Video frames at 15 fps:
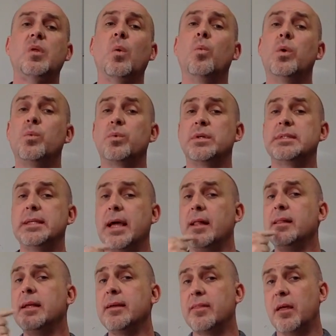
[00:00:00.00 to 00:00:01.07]
When we're
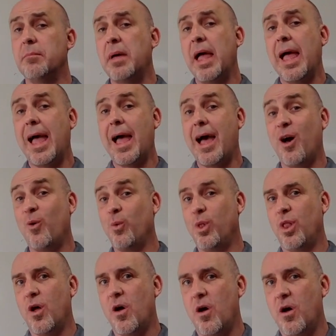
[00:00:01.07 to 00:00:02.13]
telling them how
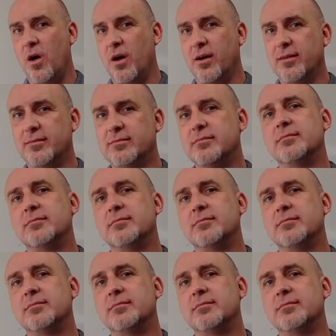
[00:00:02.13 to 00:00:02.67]
long,